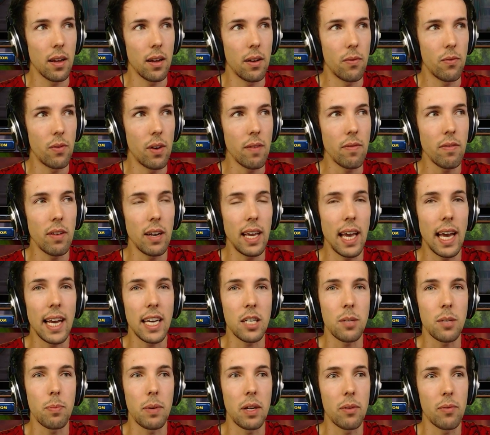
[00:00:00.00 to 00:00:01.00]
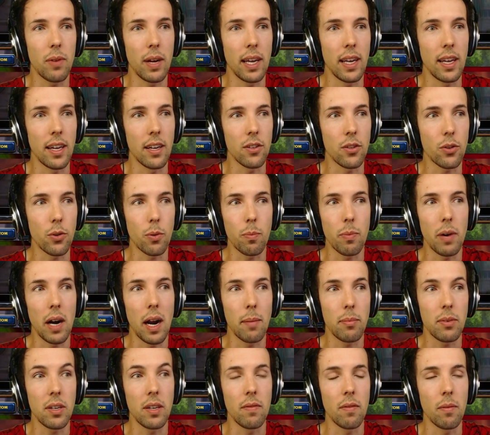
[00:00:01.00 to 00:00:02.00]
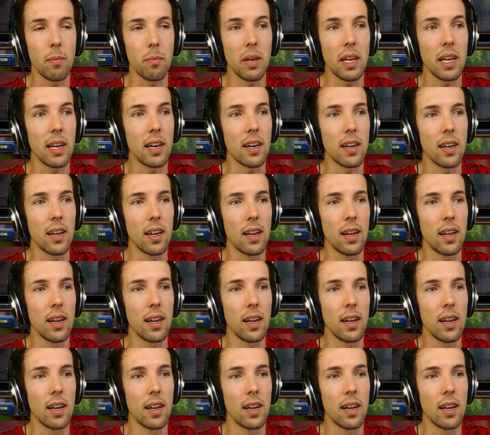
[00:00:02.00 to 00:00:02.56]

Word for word: roughly XP radius, or perhaps even bigger.